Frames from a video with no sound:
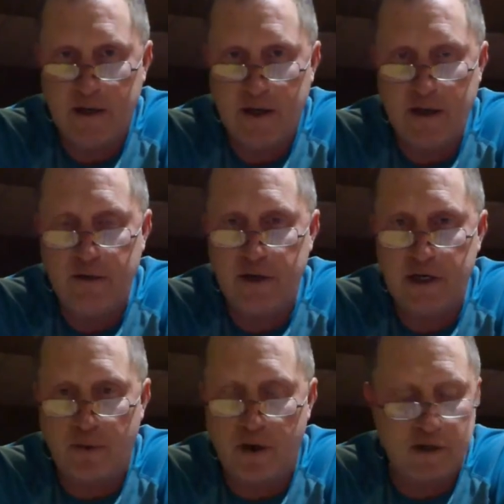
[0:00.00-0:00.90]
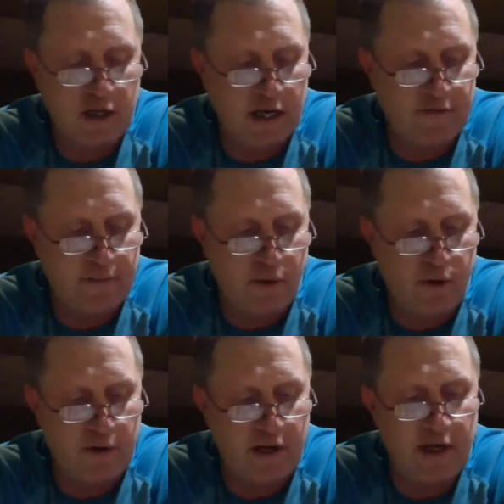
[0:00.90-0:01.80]
he couldn't hit the broadside of a
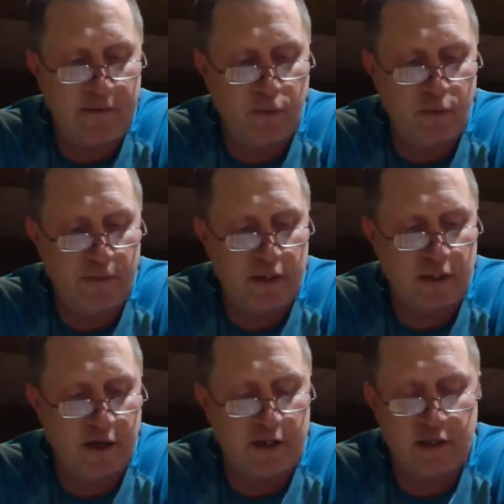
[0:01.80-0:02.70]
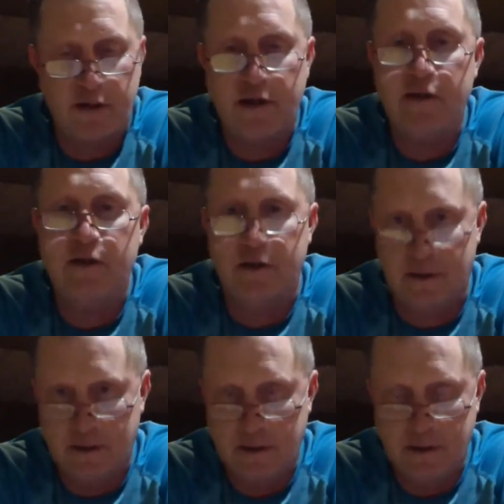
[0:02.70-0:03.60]
bar, and he had more missed cuts, I think, than